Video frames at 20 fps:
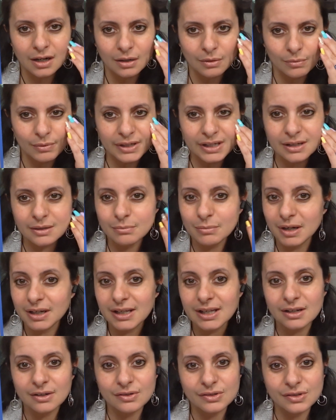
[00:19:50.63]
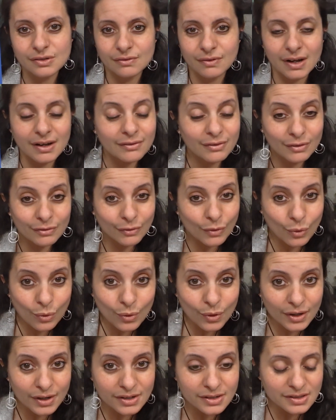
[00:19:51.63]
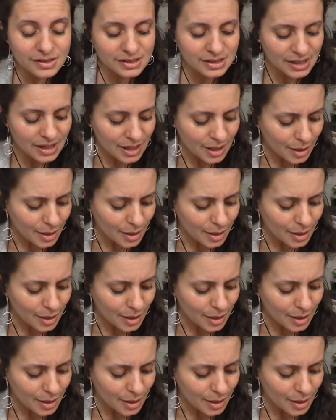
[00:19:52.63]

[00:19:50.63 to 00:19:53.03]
we need money to survive, of course,